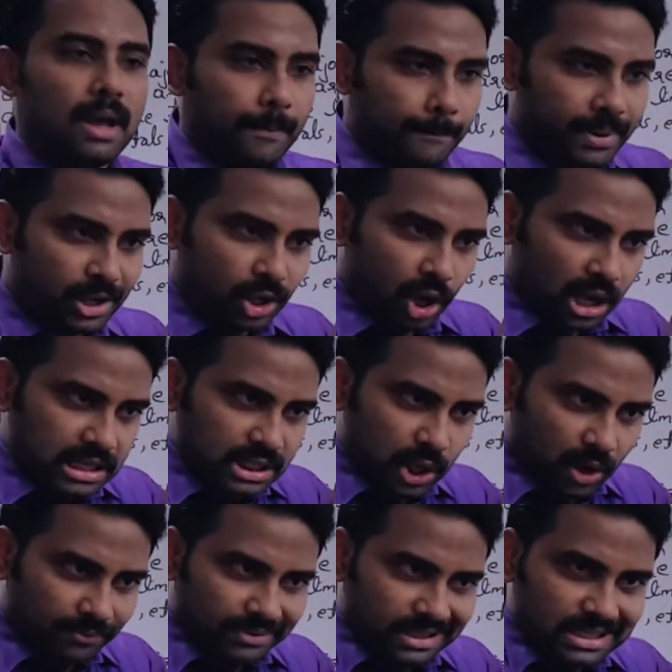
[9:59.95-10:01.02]
Because
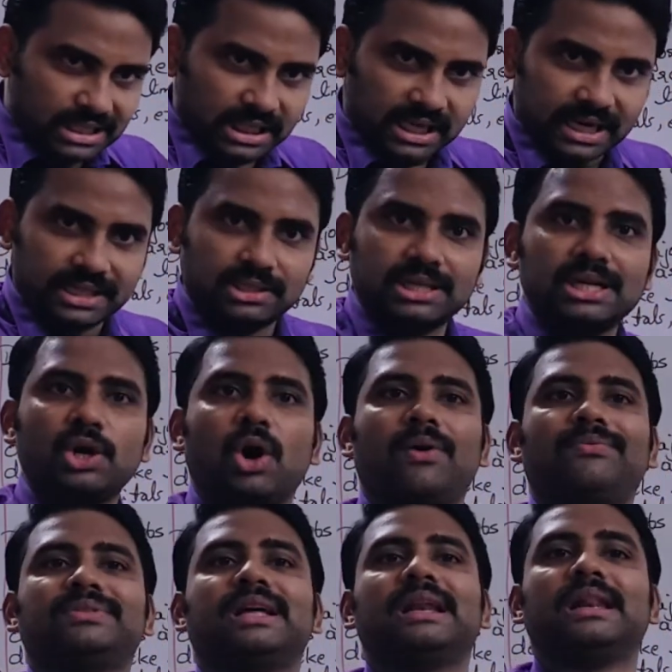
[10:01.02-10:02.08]
of the stretching
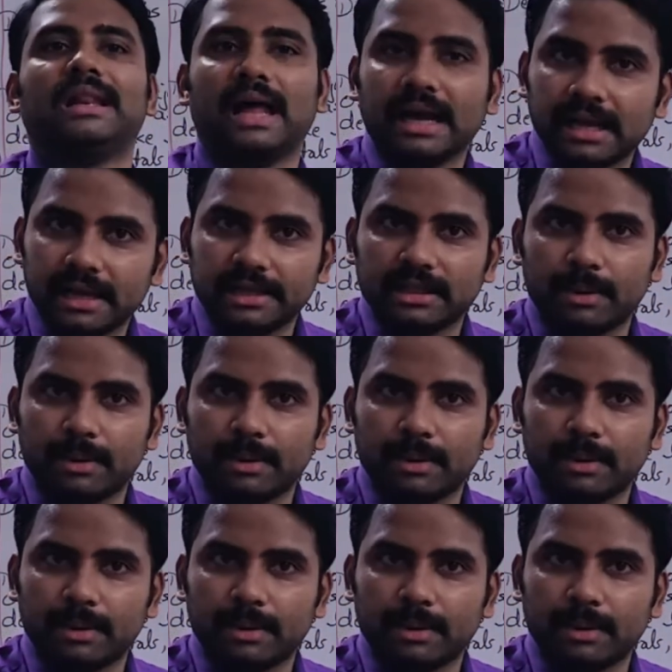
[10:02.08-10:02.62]
of the lung in